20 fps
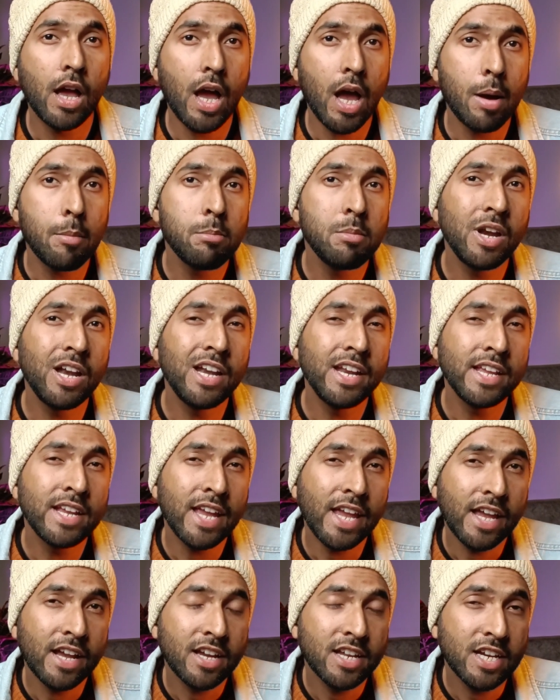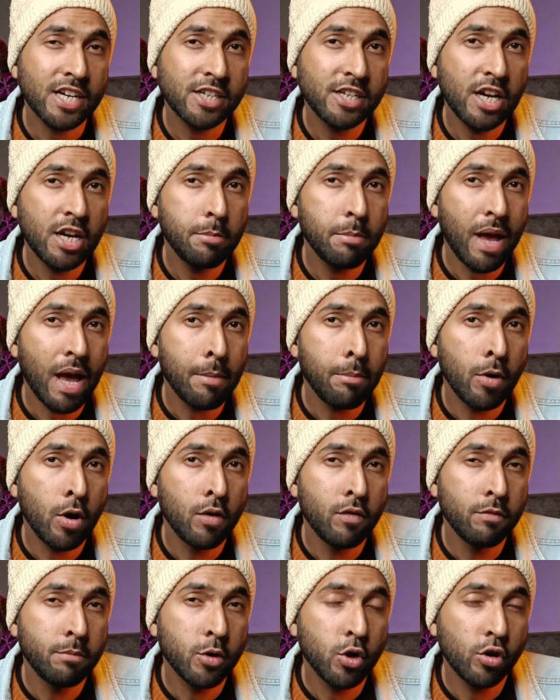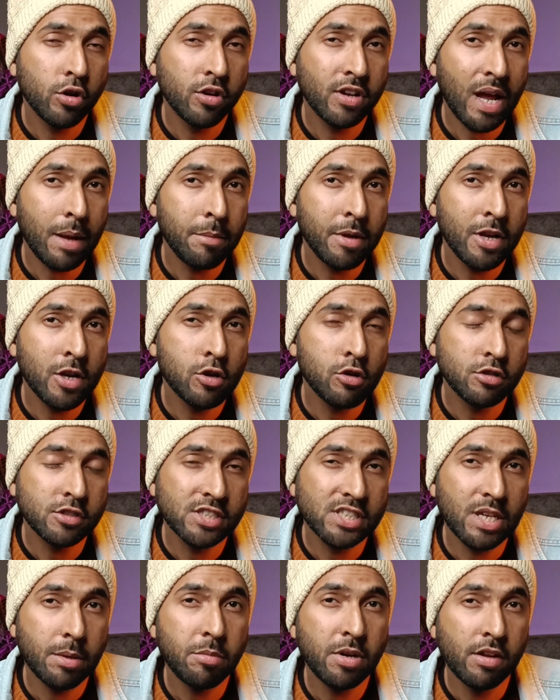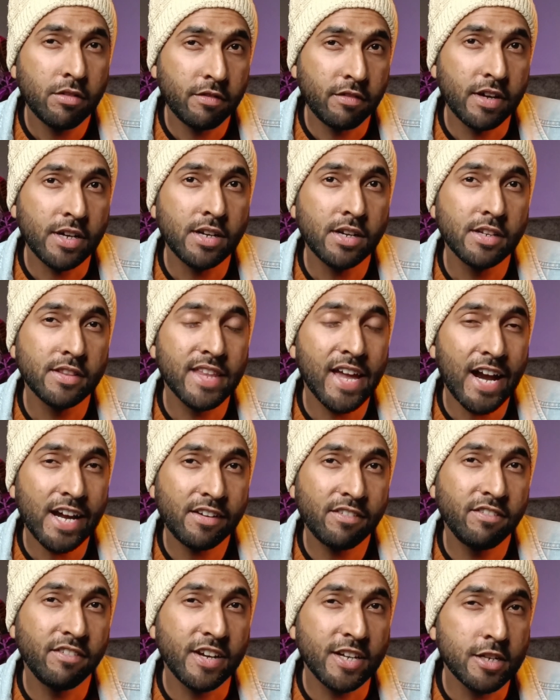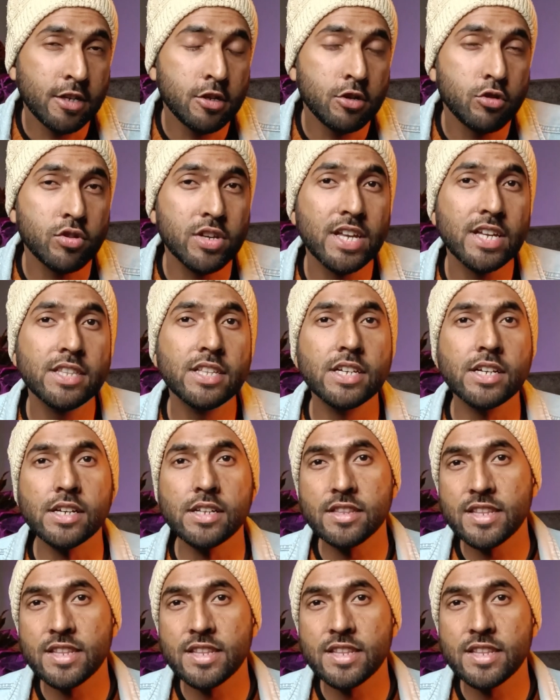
I'm building a connected map of programming concept fit together.